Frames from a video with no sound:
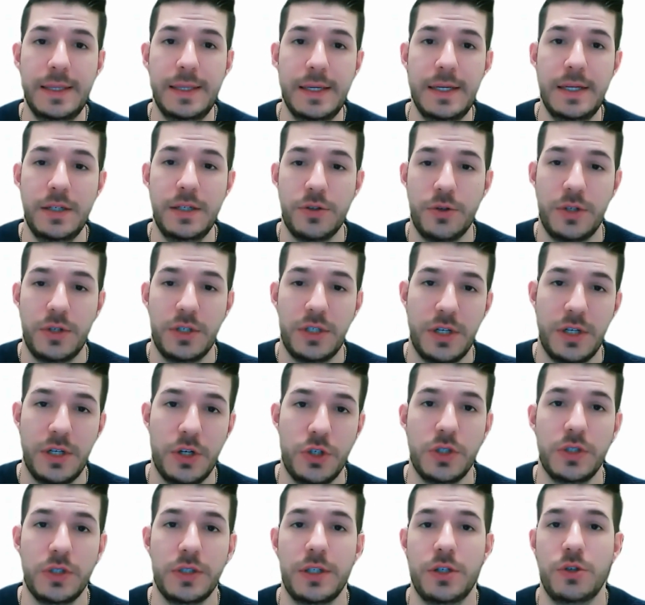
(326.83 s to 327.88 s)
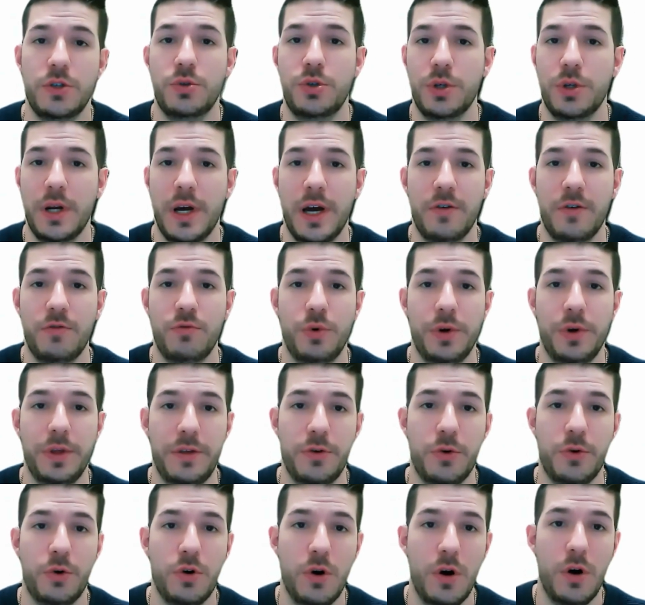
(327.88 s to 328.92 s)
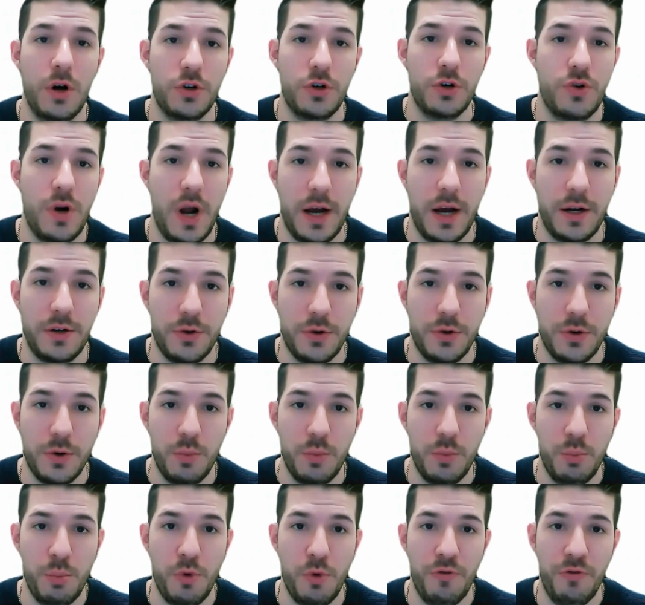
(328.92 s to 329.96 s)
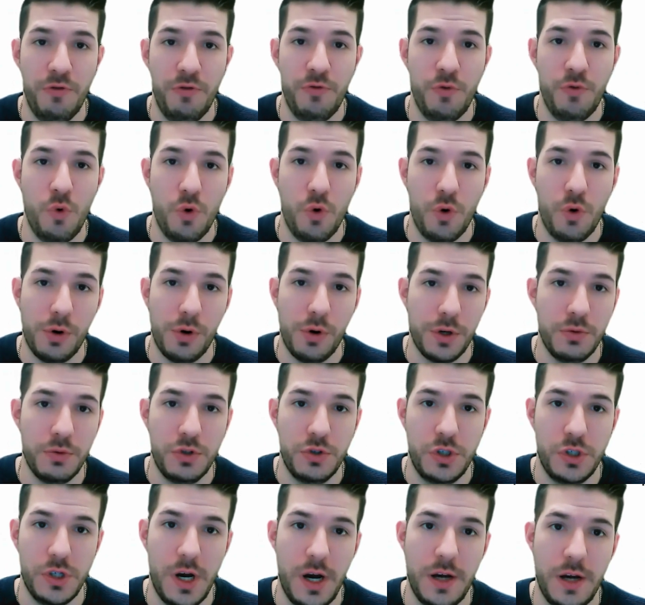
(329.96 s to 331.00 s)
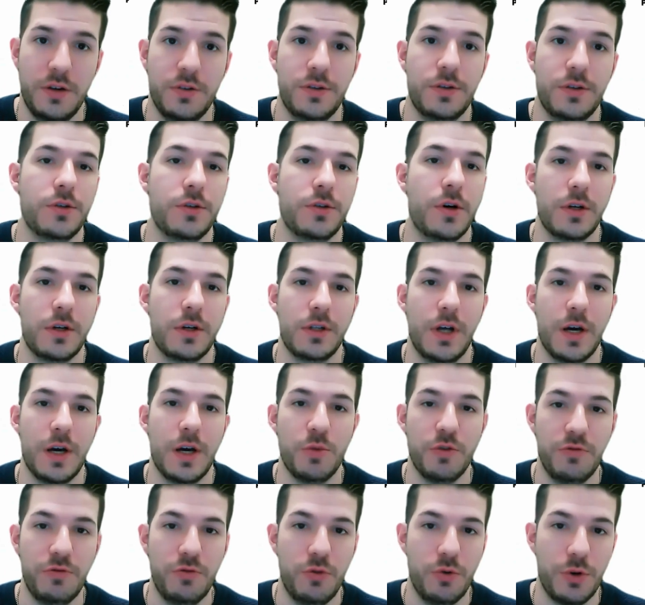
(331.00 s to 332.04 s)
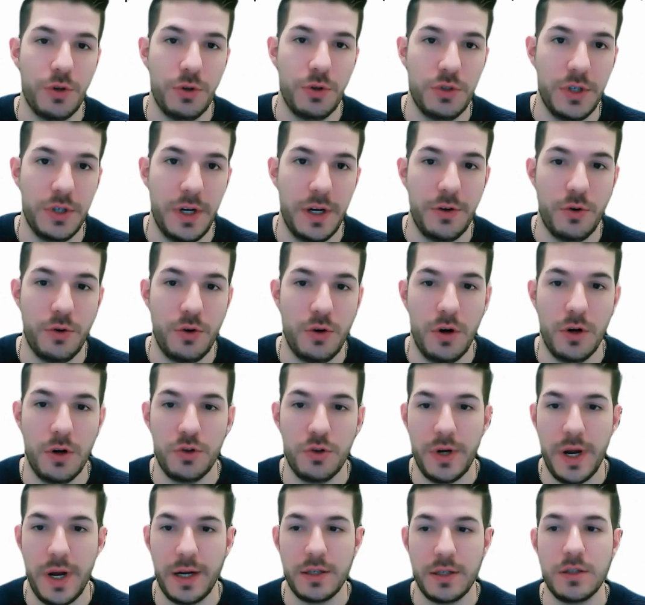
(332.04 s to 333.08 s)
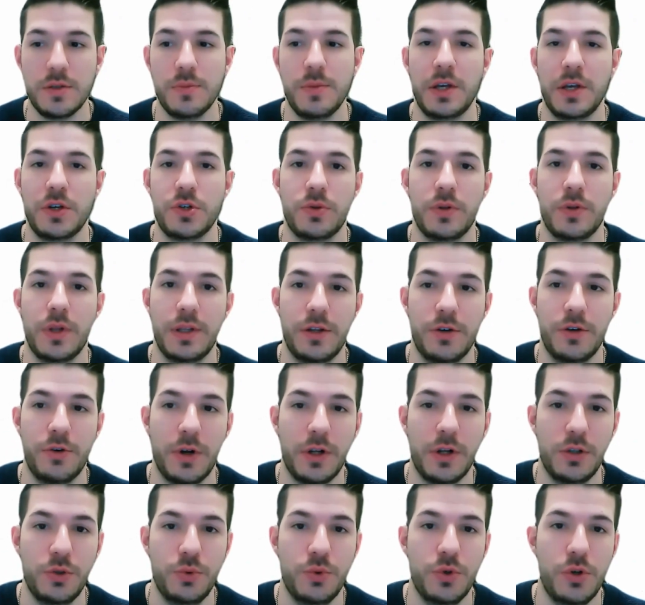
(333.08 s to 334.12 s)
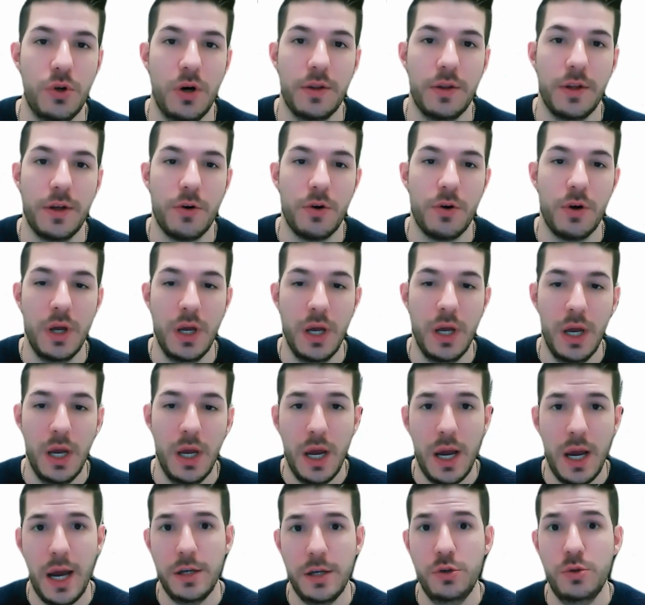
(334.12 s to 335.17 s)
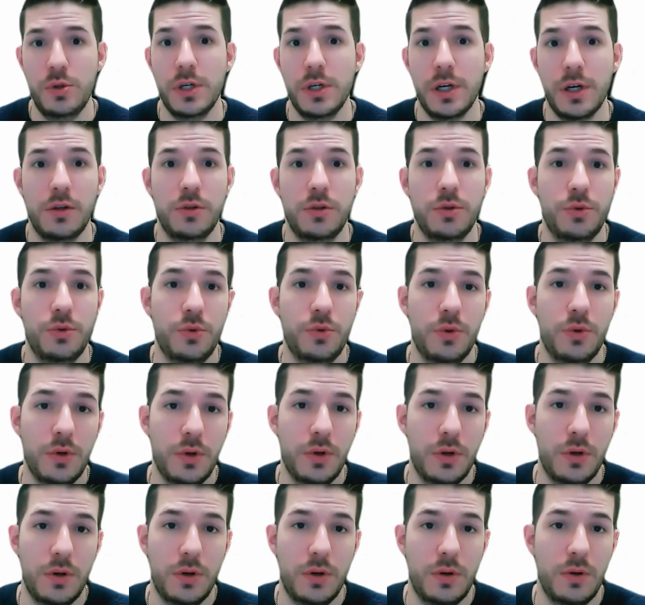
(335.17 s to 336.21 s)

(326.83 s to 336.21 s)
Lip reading: these are discussions that you should have with your contractor before you sign on the dotted line, before you sign your contract, to make sure that they're included on there. And you can include